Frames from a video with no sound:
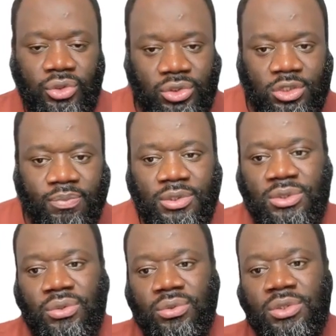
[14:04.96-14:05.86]
user
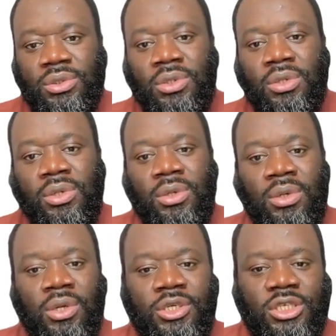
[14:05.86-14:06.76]
space nodes.
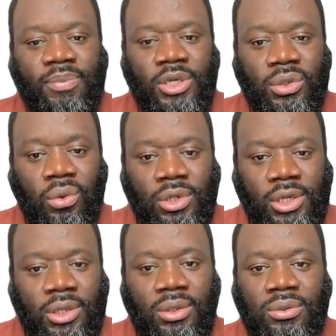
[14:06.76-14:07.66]
Data plane
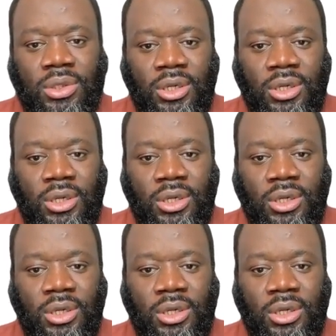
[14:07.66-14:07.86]
only